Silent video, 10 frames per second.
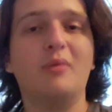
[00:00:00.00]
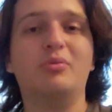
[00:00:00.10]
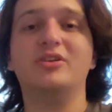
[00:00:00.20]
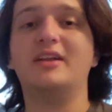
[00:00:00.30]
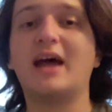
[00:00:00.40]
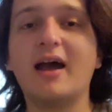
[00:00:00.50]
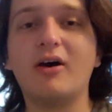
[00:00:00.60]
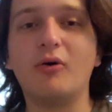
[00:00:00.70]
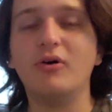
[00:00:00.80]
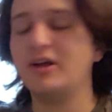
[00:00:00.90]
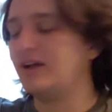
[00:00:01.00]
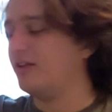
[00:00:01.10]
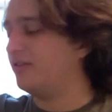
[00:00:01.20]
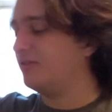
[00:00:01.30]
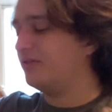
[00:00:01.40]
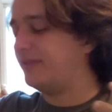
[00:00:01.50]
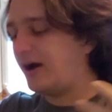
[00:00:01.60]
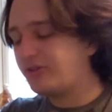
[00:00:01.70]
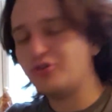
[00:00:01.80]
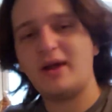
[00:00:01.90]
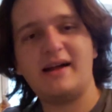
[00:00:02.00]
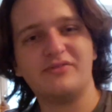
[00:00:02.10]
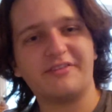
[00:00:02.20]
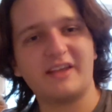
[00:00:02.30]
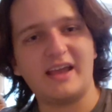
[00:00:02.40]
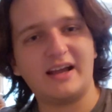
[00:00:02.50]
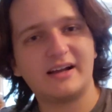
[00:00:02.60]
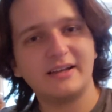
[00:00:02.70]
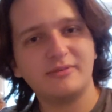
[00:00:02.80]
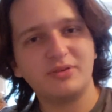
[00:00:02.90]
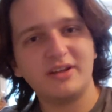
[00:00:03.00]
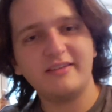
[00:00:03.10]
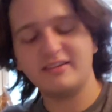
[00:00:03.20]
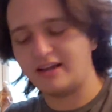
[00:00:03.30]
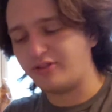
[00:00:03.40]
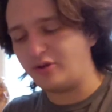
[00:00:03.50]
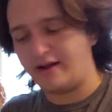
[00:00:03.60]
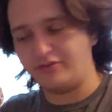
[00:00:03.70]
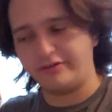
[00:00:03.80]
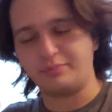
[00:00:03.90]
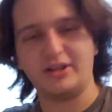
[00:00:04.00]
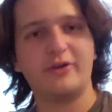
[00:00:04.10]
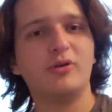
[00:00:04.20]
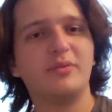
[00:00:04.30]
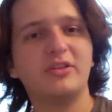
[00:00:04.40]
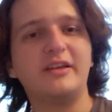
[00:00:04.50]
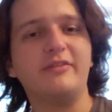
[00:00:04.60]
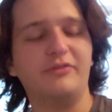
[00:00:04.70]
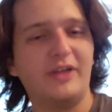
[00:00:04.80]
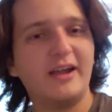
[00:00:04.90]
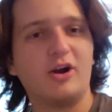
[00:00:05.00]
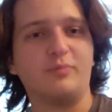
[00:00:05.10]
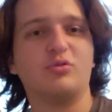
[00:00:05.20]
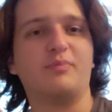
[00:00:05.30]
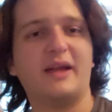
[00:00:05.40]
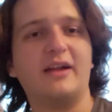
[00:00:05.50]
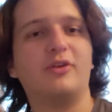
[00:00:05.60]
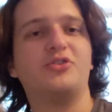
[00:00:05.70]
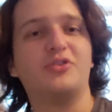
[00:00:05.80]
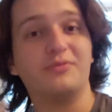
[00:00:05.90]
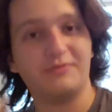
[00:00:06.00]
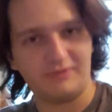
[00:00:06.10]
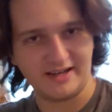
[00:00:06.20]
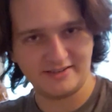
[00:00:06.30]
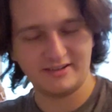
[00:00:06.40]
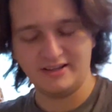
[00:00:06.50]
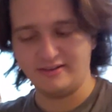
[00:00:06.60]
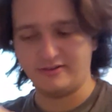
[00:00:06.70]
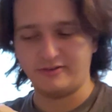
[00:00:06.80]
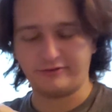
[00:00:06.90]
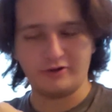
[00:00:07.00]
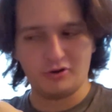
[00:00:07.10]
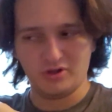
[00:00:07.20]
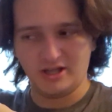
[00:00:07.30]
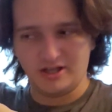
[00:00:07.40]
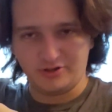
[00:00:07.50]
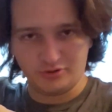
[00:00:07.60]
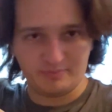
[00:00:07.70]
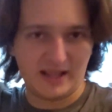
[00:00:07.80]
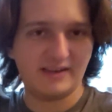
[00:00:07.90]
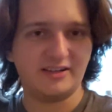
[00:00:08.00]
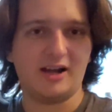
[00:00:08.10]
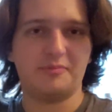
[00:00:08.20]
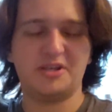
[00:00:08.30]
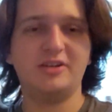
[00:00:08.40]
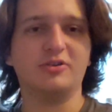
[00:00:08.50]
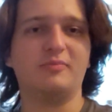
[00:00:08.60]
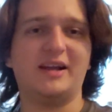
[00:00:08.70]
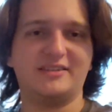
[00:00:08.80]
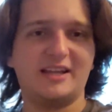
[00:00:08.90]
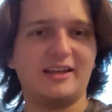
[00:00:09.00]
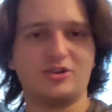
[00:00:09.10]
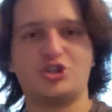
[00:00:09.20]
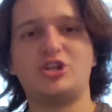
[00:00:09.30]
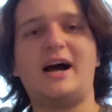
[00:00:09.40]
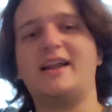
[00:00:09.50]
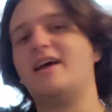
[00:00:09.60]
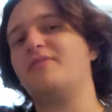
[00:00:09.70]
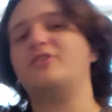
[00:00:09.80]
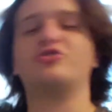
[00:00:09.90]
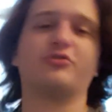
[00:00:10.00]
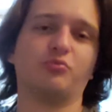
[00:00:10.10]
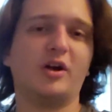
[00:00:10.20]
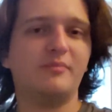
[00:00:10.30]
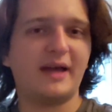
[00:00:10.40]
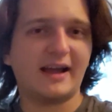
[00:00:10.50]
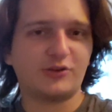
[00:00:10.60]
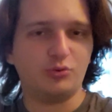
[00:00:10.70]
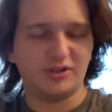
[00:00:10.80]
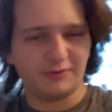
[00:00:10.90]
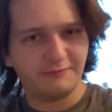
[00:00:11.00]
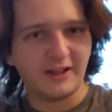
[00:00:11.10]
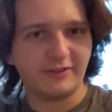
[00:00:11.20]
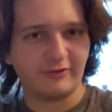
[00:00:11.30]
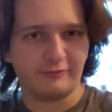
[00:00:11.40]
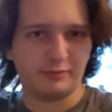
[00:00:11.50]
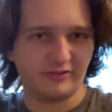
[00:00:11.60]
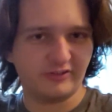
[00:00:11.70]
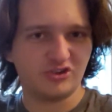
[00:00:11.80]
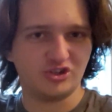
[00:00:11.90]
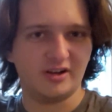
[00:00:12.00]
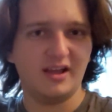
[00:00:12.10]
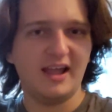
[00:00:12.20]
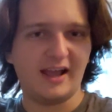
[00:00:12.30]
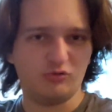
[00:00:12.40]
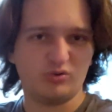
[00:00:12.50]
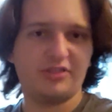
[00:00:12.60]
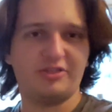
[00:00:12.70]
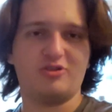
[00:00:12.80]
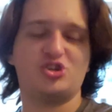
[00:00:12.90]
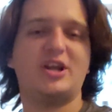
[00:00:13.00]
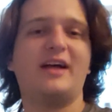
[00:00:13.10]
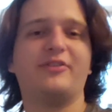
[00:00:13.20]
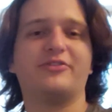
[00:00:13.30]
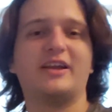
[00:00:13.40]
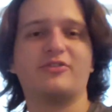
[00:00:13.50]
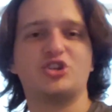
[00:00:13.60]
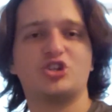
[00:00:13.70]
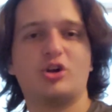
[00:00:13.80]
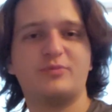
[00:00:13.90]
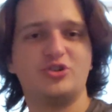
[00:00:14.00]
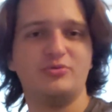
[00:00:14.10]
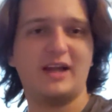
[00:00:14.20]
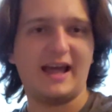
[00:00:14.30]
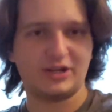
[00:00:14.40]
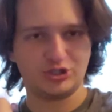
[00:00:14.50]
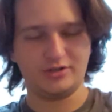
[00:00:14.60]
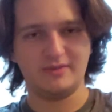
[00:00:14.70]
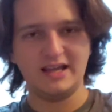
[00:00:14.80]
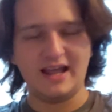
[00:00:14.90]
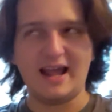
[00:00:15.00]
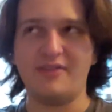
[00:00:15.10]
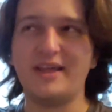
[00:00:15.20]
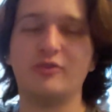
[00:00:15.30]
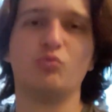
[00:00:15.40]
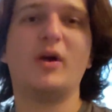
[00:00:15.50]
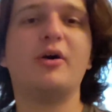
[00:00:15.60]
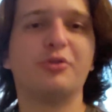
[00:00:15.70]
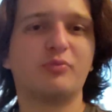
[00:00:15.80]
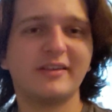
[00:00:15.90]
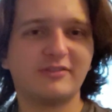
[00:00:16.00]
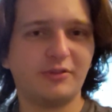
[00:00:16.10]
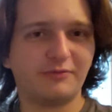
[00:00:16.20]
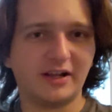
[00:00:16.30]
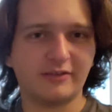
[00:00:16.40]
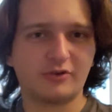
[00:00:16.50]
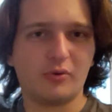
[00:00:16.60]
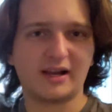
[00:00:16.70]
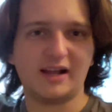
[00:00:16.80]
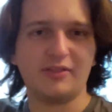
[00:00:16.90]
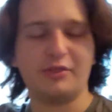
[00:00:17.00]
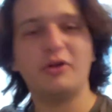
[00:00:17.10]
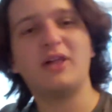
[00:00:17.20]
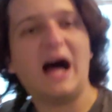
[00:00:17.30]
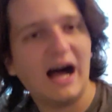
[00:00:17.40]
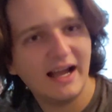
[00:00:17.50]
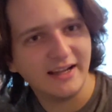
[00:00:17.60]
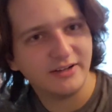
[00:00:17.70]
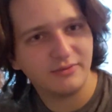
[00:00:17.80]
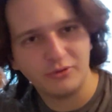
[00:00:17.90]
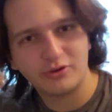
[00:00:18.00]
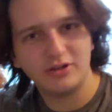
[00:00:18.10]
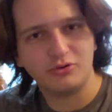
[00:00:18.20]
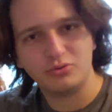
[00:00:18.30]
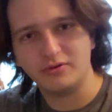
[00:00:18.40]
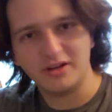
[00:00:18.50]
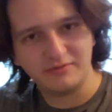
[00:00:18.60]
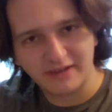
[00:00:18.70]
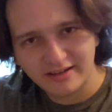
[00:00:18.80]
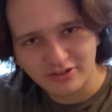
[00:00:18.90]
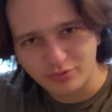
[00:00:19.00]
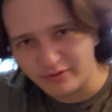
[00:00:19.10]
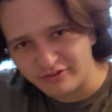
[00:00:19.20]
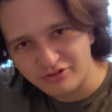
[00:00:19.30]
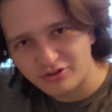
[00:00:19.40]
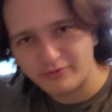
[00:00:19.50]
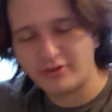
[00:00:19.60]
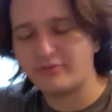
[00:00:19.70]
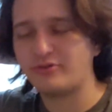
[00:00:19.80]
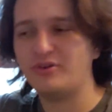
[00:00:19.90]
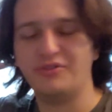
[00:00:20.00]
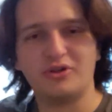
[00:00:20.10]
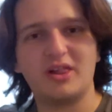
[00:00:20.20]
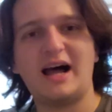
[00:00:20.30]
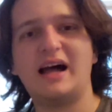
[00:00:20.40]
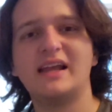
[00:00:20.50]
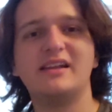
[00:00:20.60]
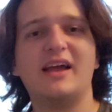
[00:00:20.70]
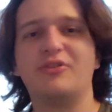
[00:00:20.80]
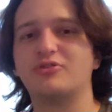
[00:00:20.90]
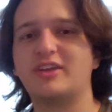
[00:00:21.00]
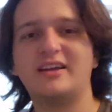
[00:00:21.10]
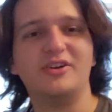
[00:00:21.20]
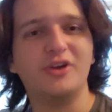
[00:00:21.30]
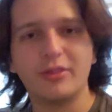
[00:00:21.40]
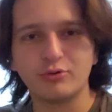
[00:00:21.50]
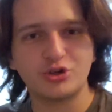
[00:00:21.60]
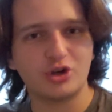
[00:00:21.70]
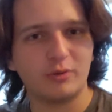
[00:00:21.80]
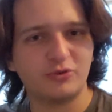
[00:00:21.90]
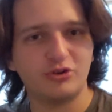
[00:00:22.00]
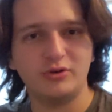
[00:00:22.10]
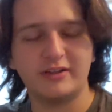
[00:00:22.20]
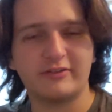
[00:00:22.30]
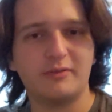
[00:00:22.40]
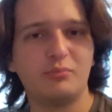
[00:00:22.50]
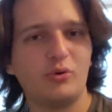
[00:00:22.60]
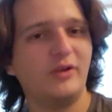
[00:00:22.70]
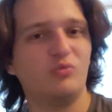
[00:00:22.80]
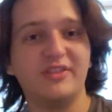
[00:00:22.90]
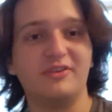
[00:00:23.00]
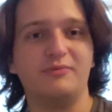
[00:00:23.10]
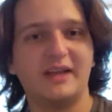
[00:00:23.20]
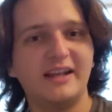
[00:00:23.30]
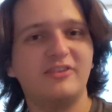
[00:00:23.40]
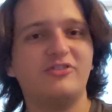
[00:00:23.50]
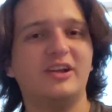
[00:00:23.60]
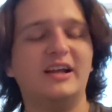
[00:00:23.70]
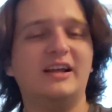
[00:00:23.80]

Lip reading: But now that you have this AI in place, and now that you have these player abilities, they are prepared to fight. So your bandit up here might take a shot and then just run back to a defensive position, and with their shot they'll take the sharpshoot action, and then while the rest of the fight is going on, they'll hide. They'll get into an advantage position of some sort, and they'll hide, and they'll take another sharpshoot at some point with advantage